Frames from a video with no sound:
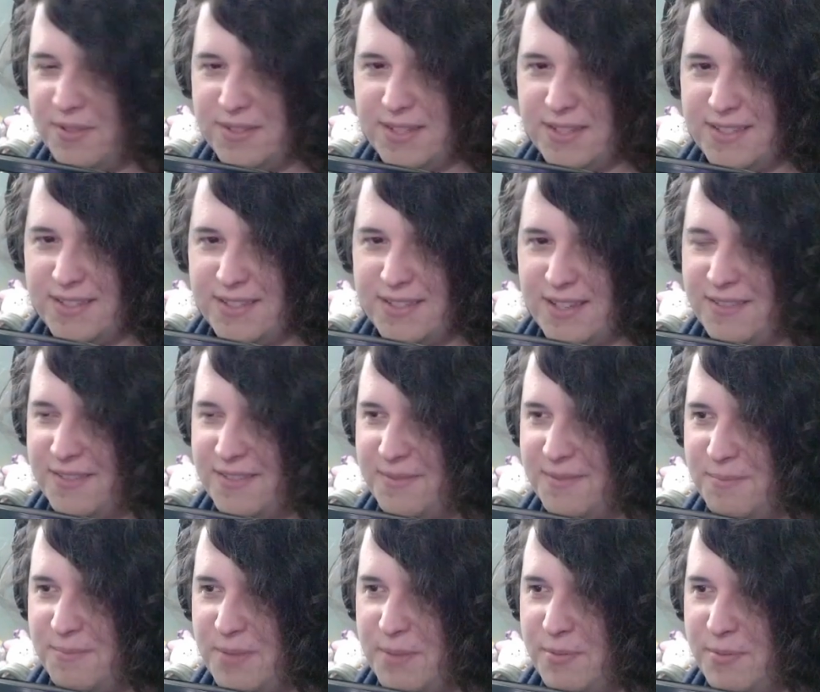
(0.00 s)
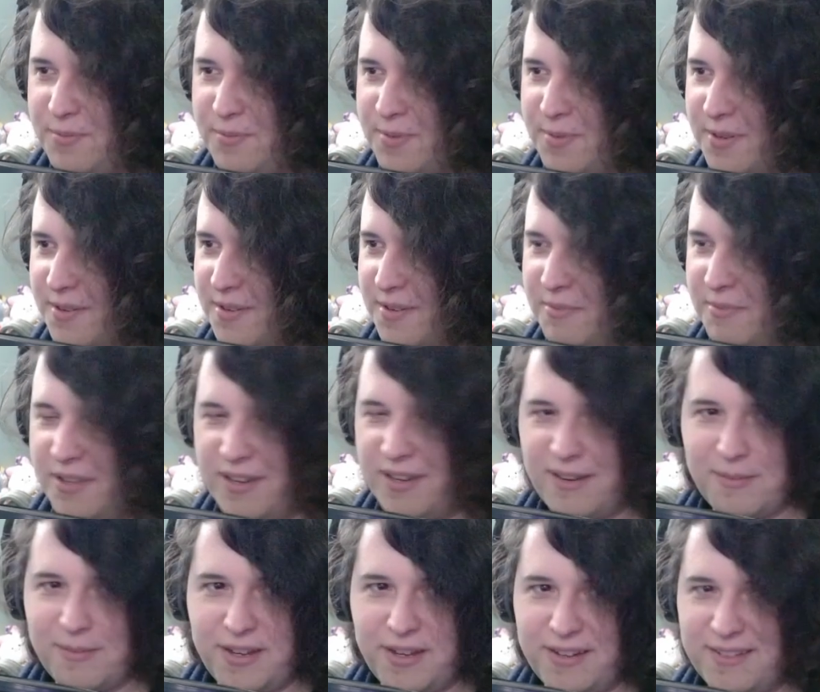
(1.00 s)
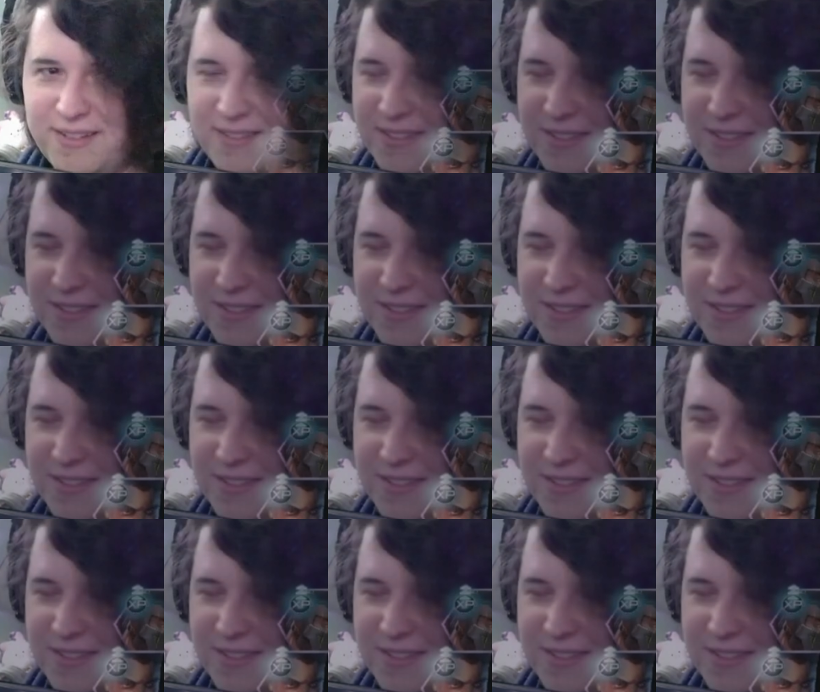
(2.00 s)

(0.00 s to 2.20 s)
They said people were complaining about it and